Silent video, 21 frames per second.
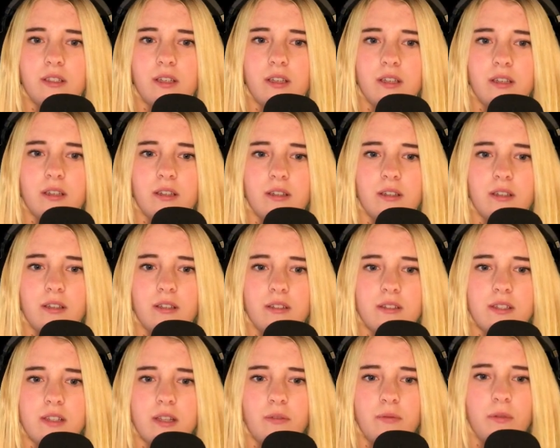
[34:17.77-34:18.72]
uh,
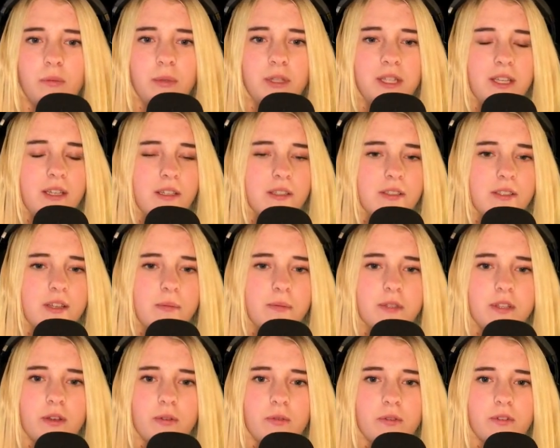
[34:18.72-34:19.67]
it's time for me to end this
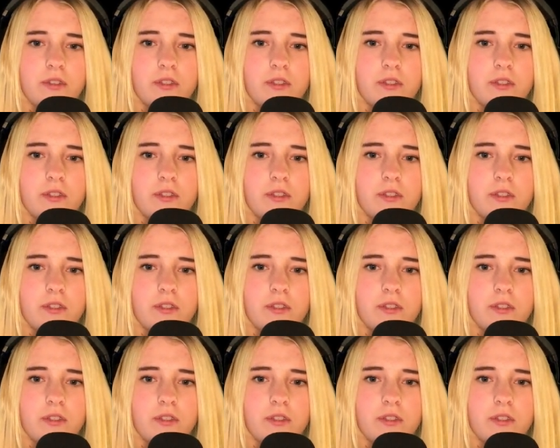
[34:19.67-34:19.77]
episode,